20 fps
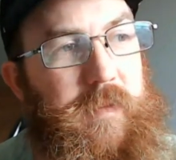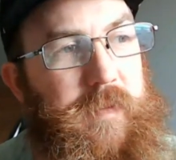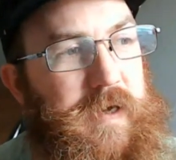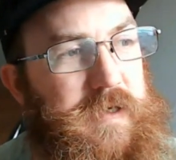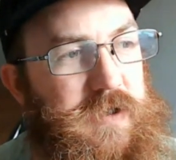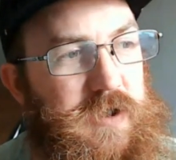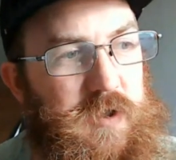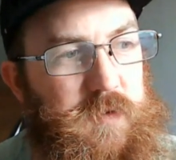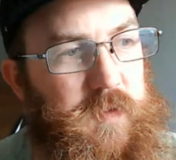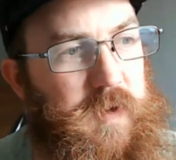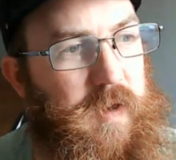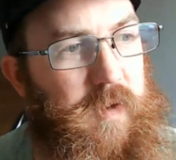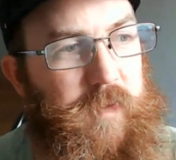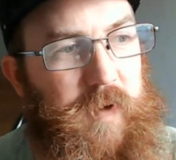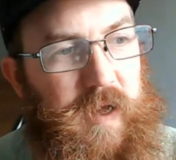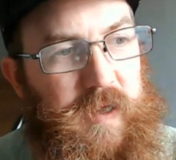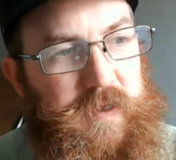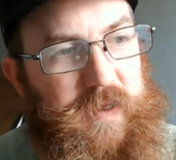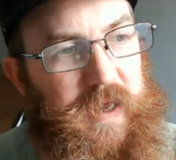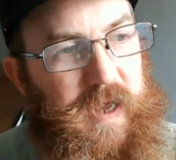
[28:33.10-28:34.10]
messes me
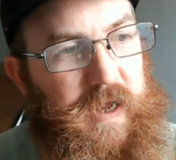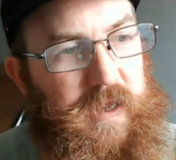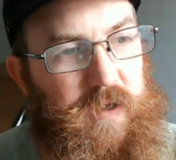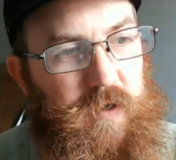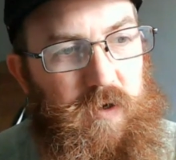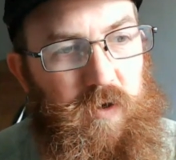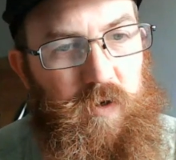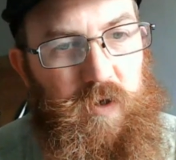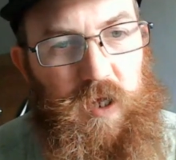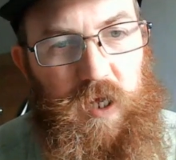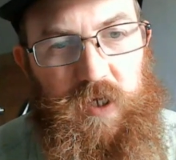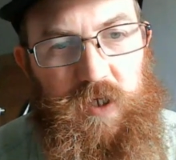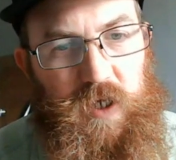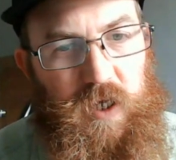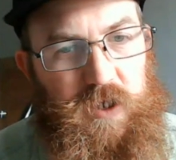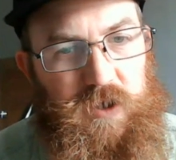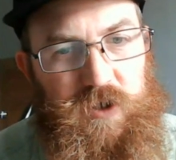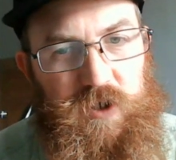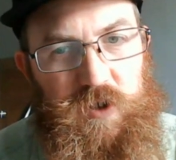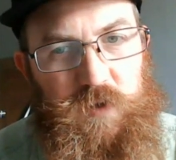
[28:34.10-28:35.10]
about that,
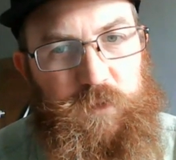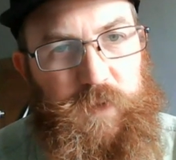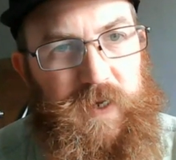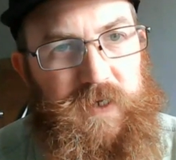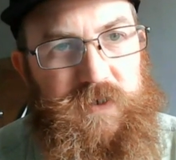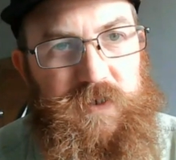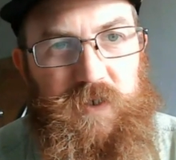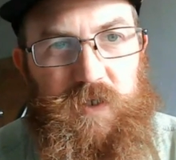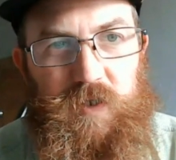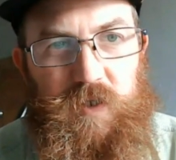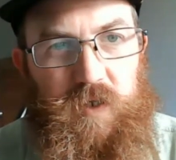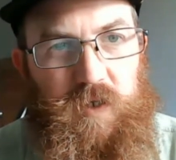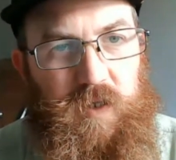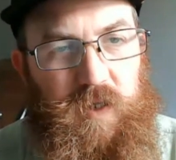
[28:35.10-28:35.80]
it's just basically